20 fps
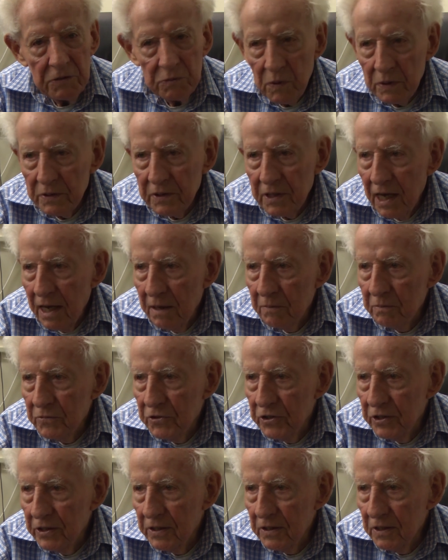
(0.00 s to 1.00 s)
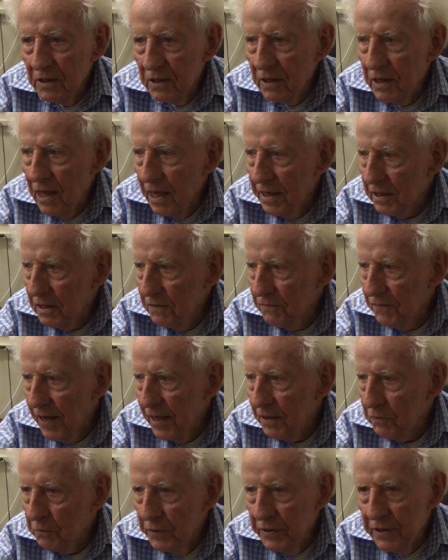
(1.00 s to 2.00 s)
One time she didn't like the
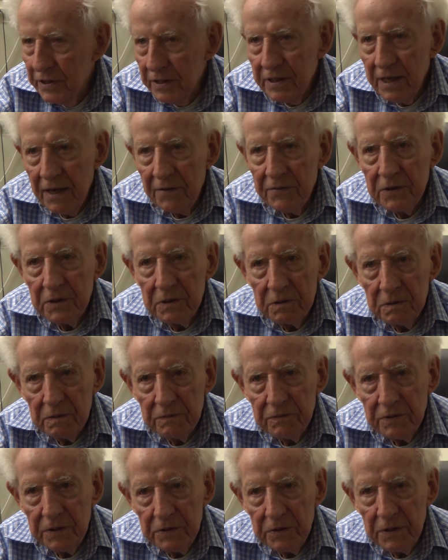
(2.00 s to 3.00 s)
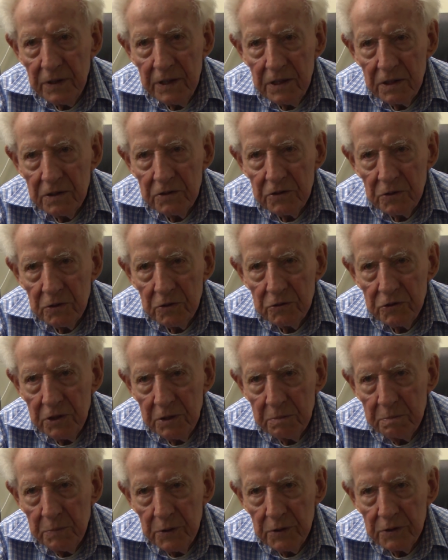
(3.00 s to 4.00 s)
fact we didn't have a good refrigerator, so she
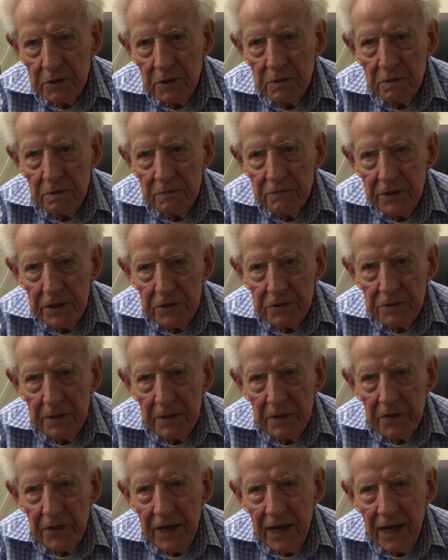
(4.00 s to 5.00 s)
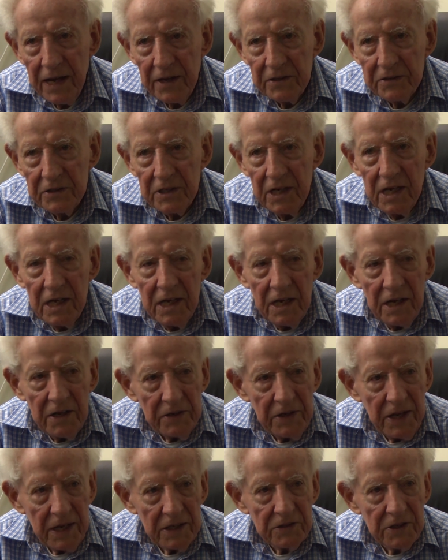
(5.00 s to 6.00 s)
put a good refrigerator in the house.
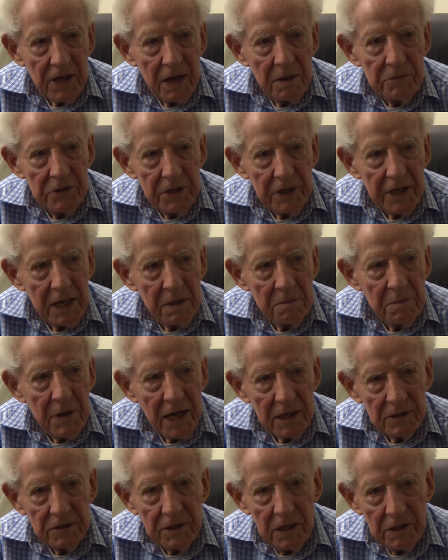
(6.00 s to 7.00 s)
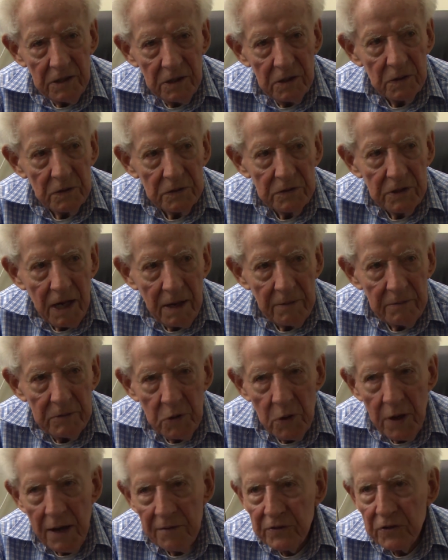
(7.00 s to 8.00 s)
Next time she came back and said, you know, Tommy,
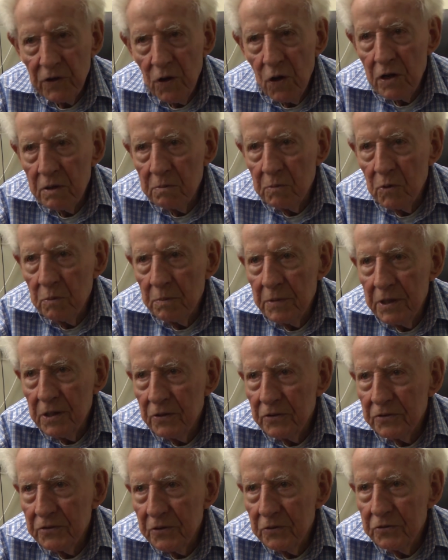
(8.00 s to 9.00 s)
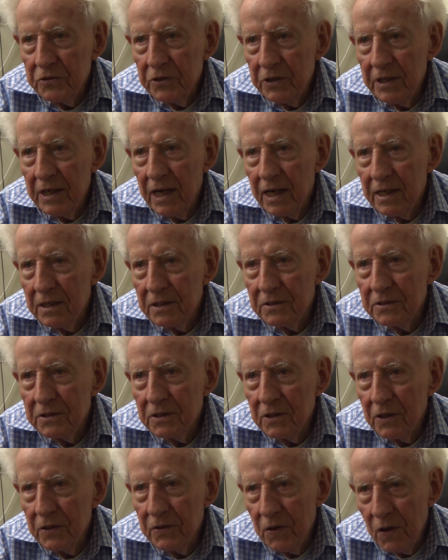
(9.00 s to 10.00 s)
you have an automobile. So she got us
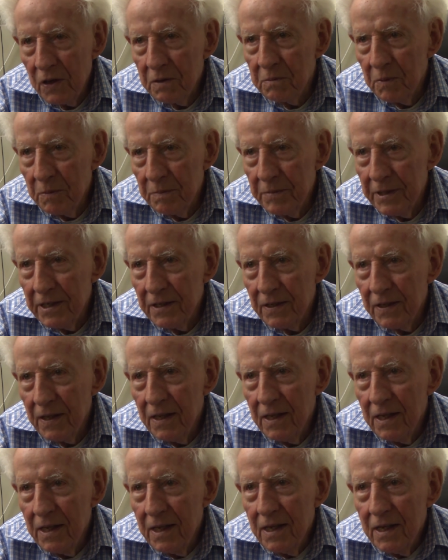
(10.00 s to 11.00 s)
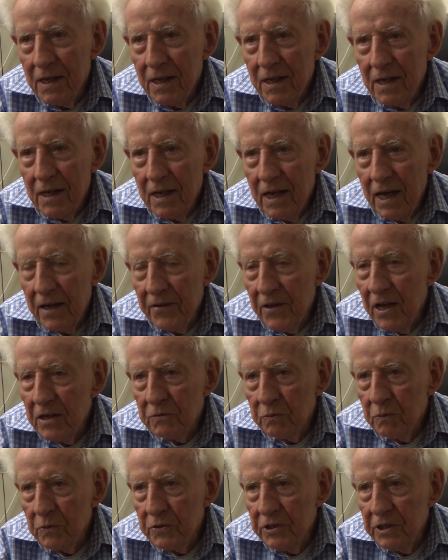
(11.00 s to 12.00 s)
an automobile. And
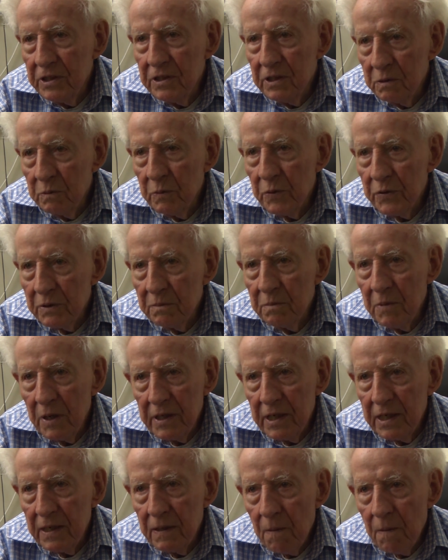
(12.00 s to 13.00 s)
that's what she did with her money.